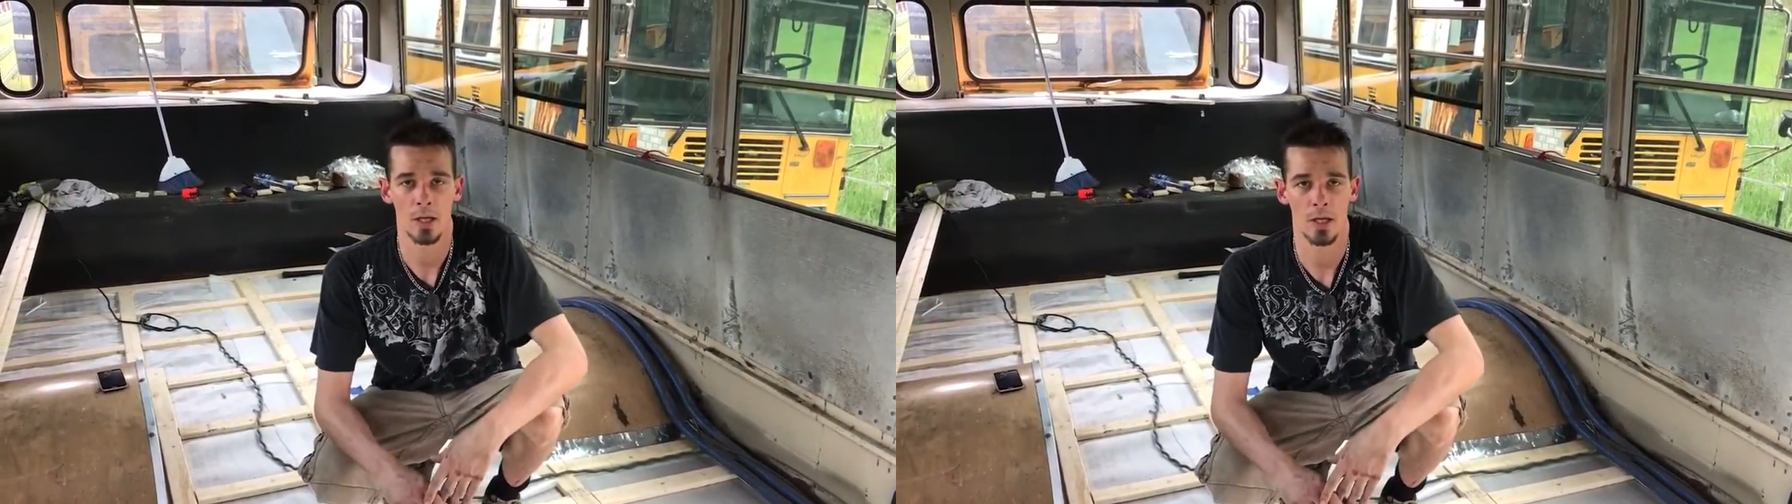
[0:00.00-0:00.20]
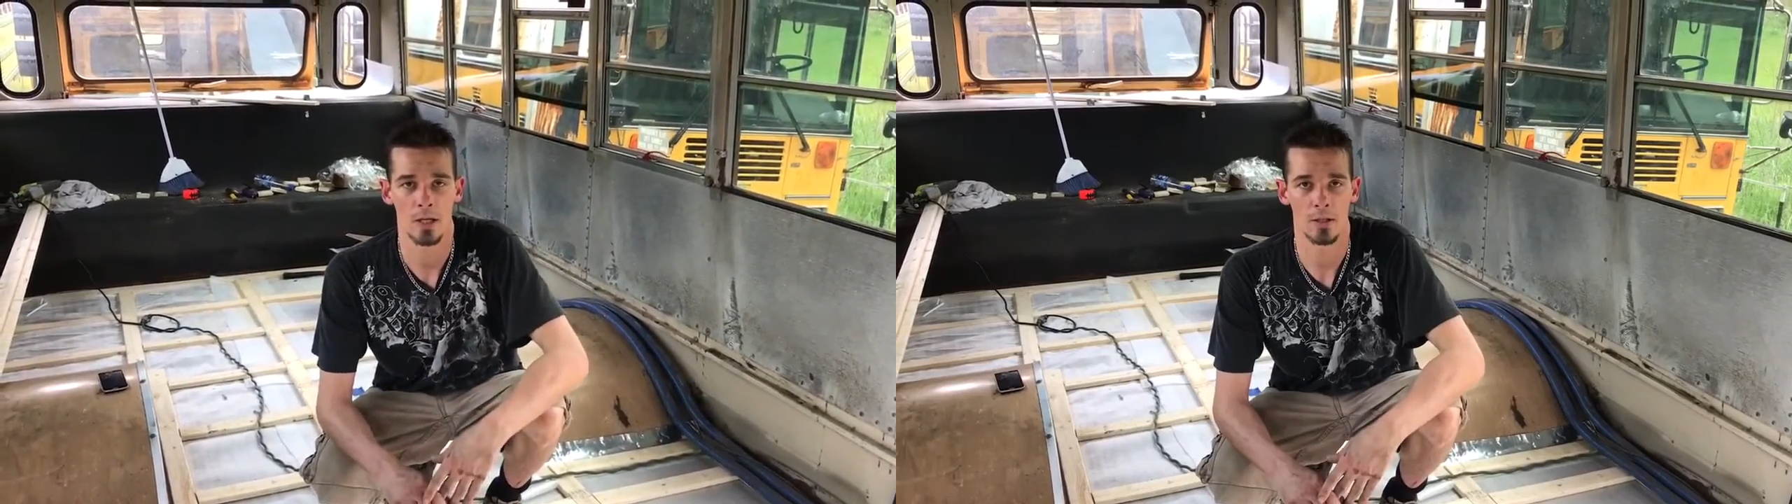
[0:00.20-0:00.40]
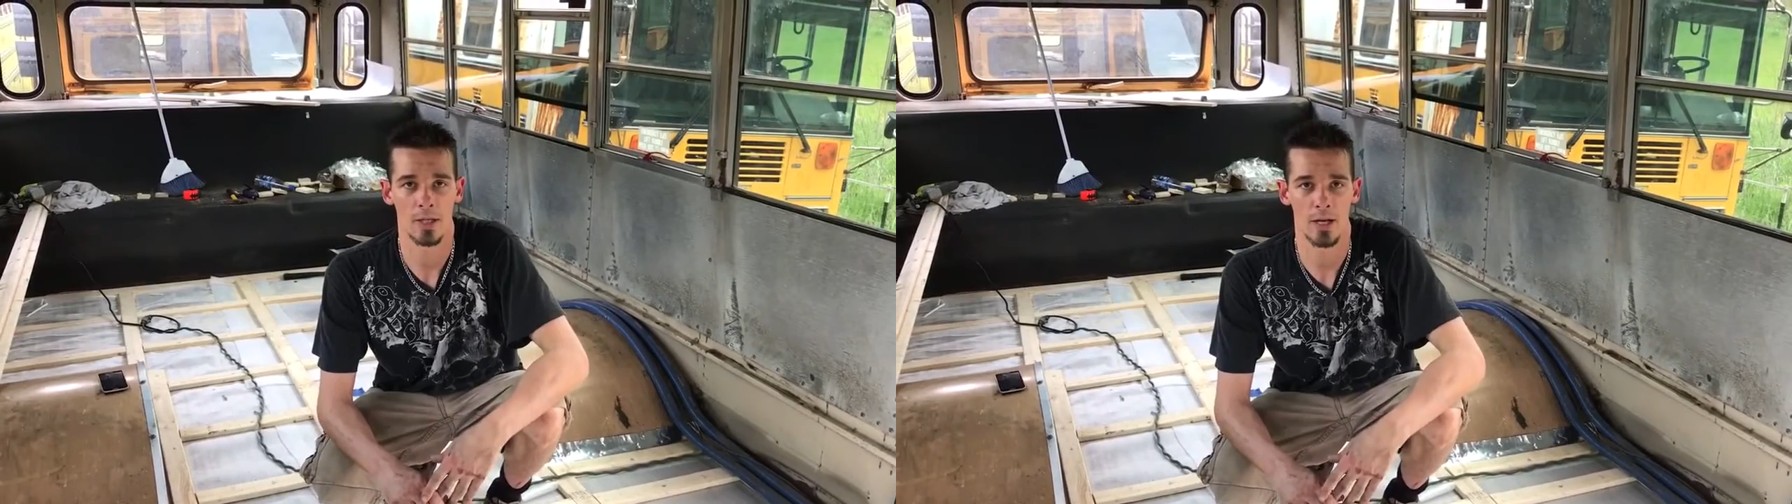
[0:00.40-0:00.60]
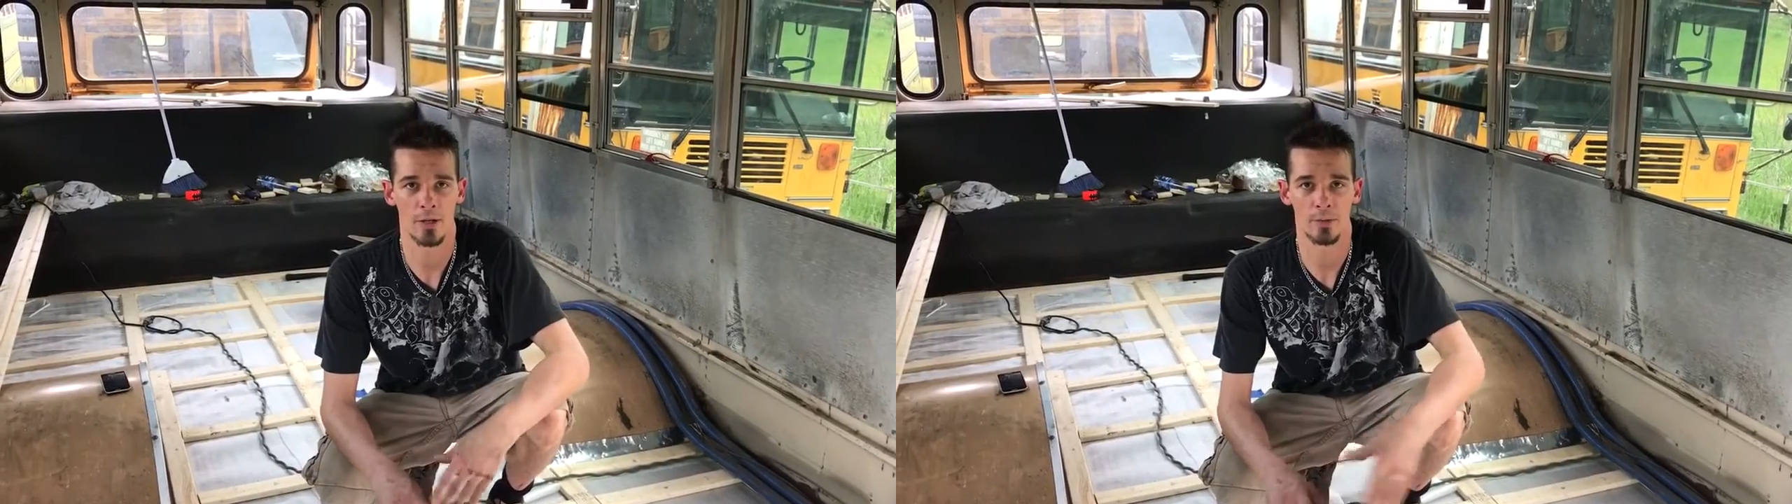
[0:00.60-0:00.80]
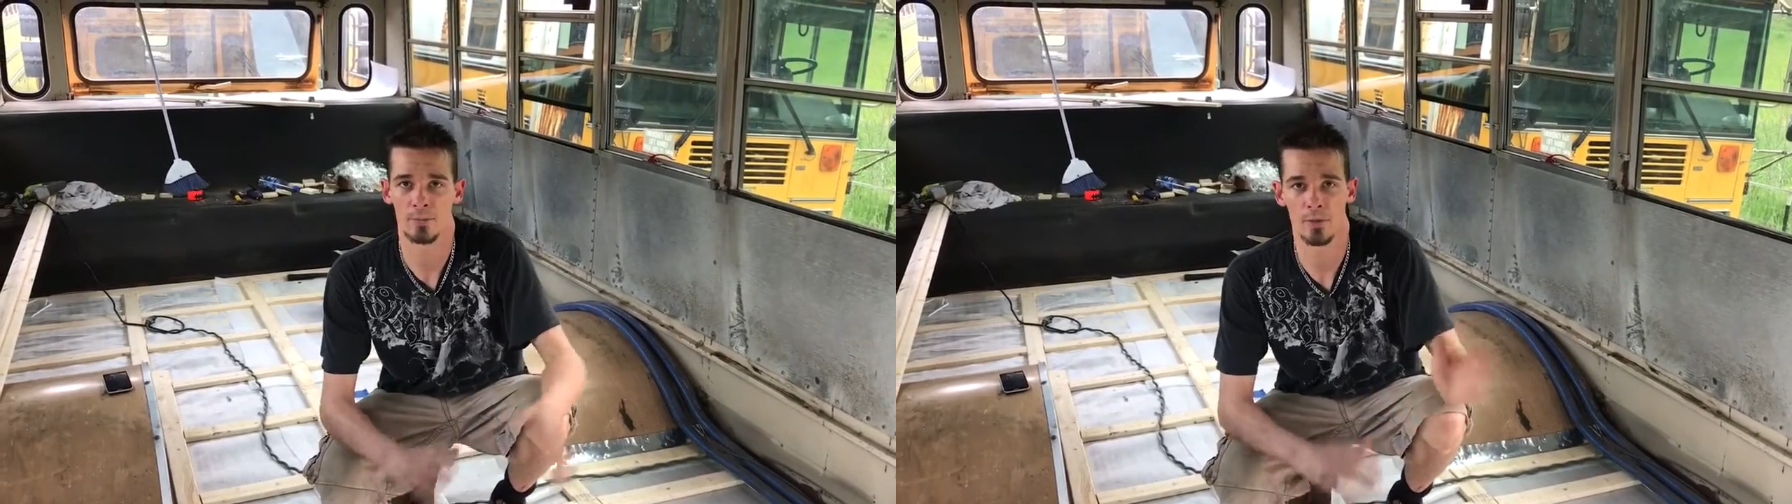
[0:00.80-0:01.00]
and kind of
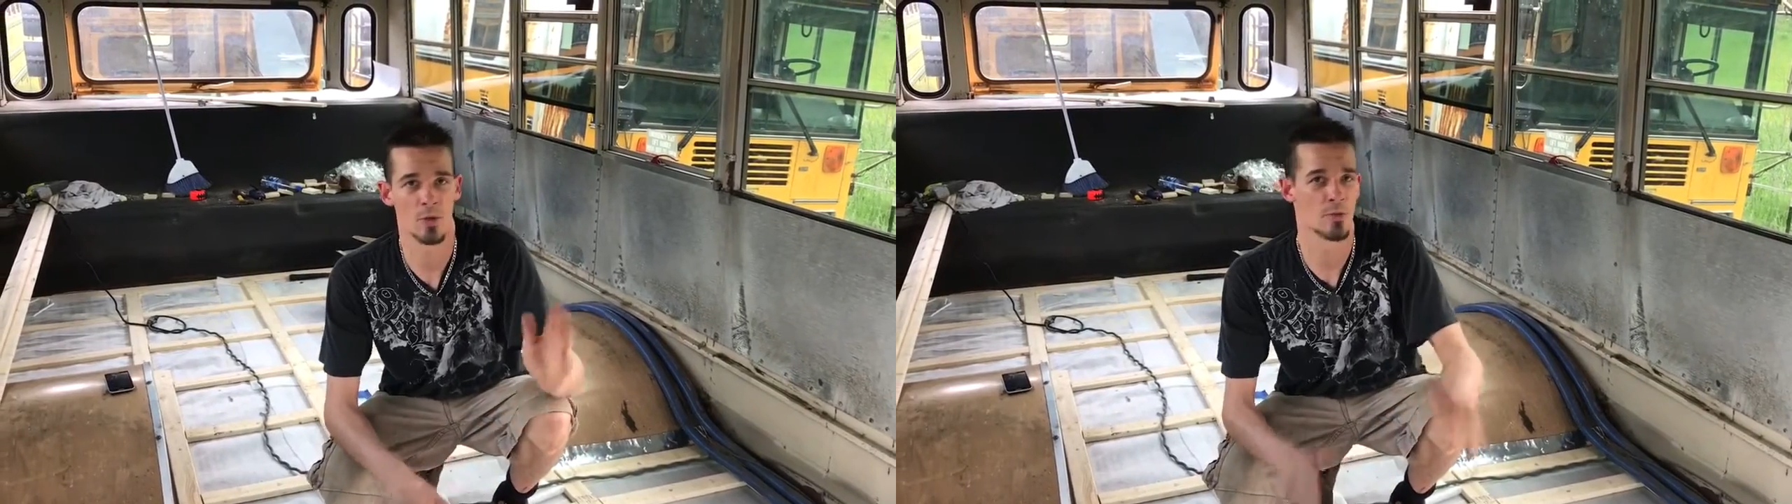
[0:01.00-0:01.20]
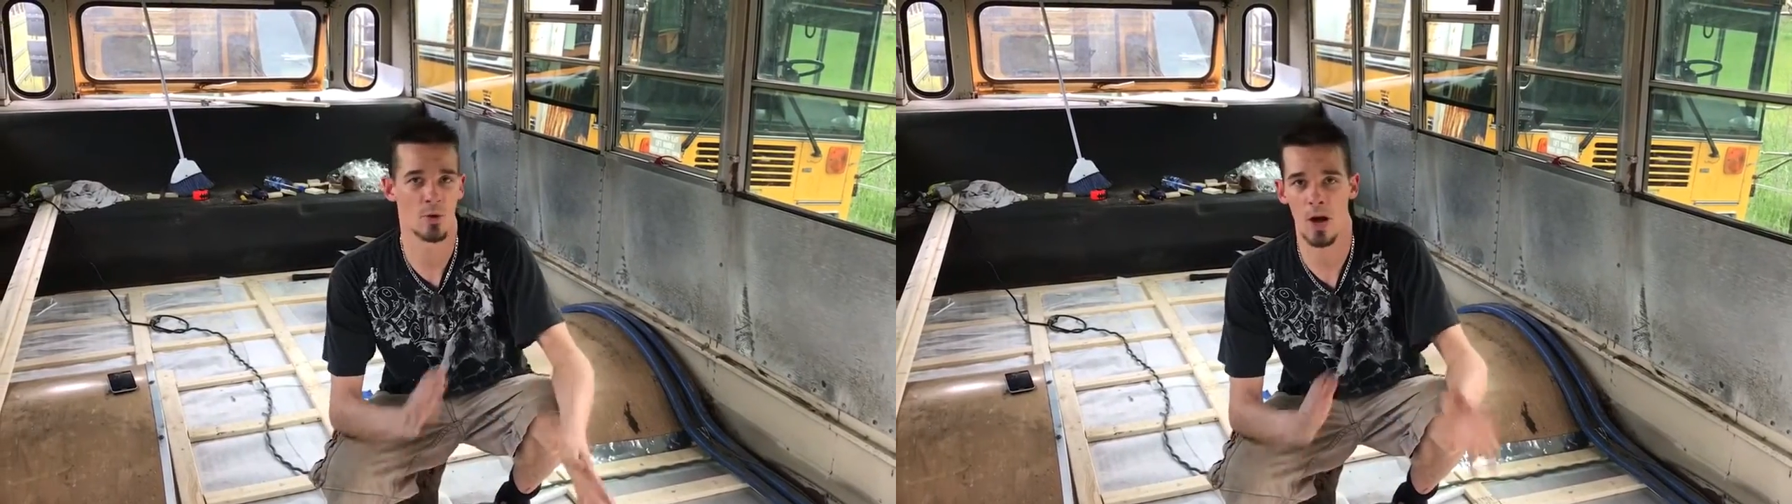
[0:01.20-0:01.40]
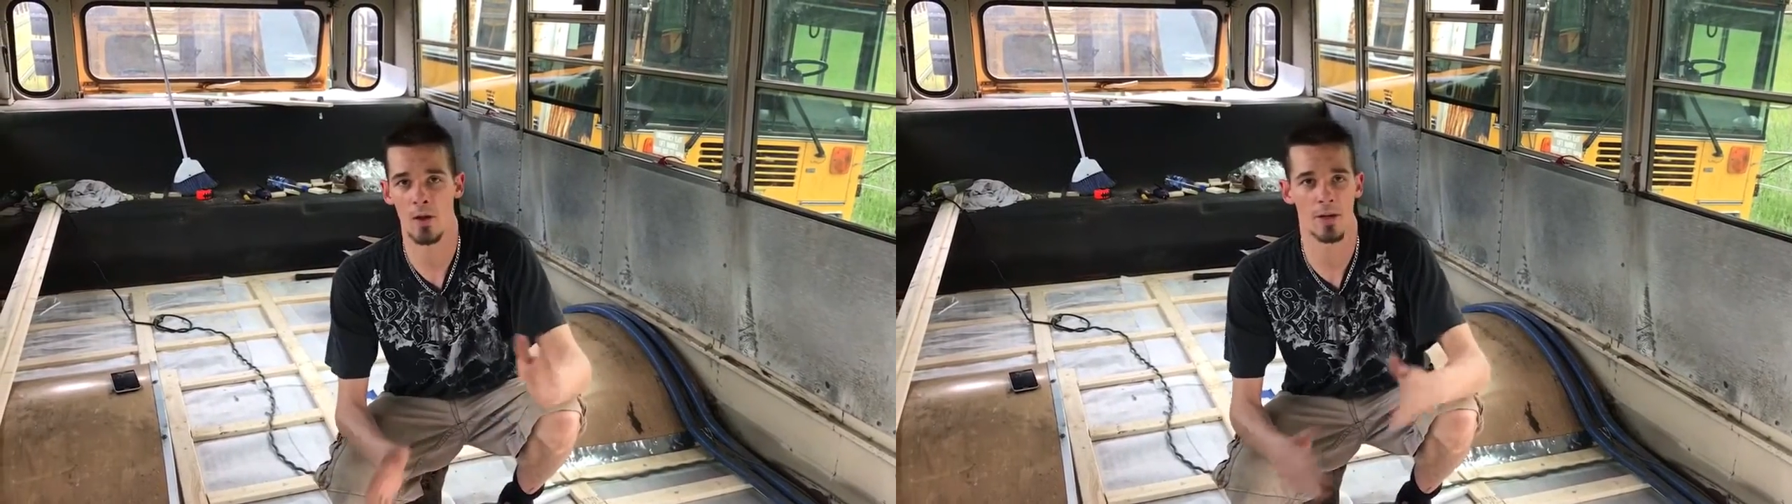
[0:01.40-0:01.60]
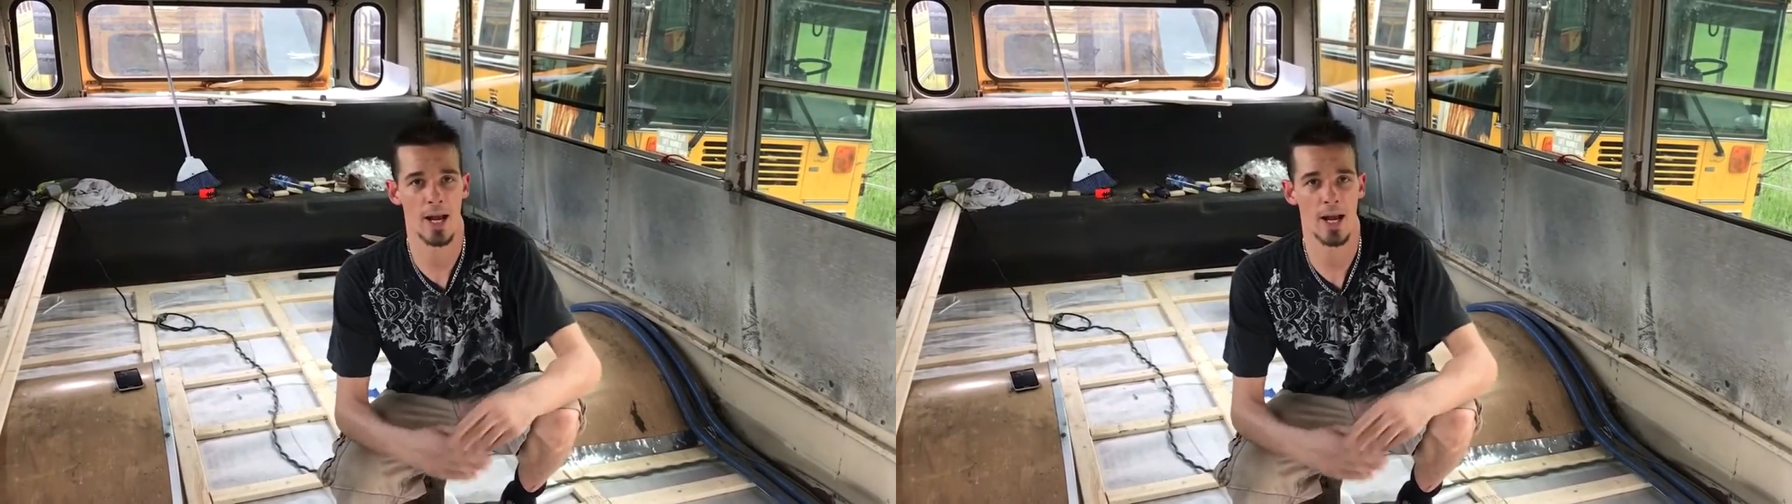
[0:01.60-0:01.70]
goofing around that you